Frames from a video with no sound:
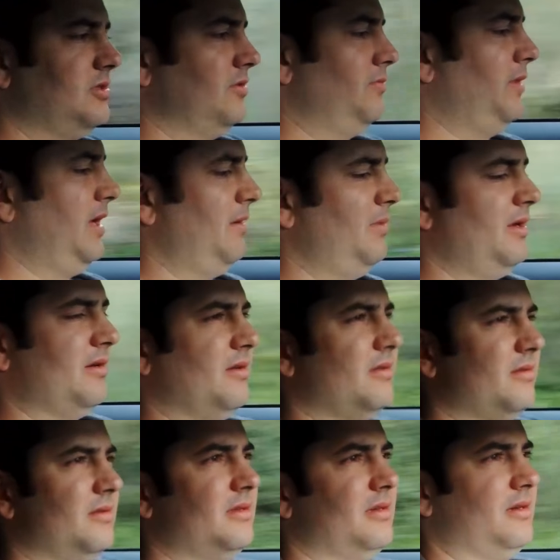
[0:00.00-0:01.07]
so maybe
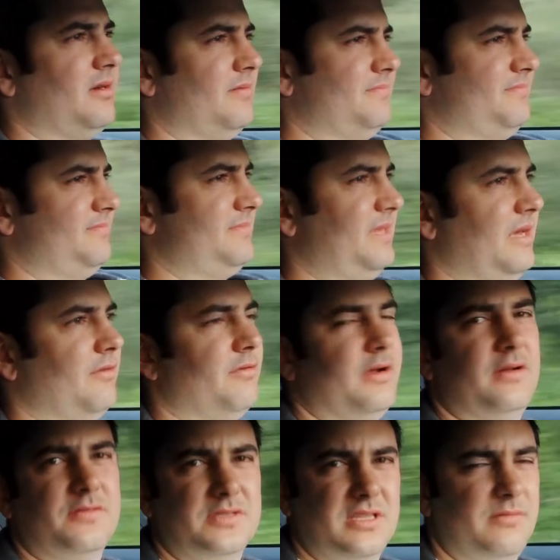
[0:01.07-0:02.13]
it'll get rid
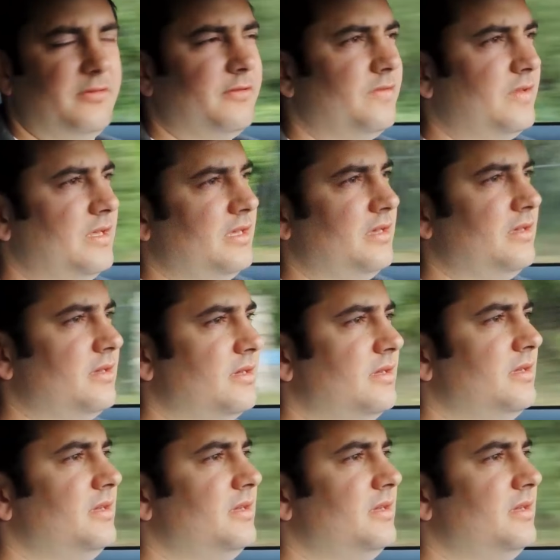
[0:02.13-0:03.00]
of some of the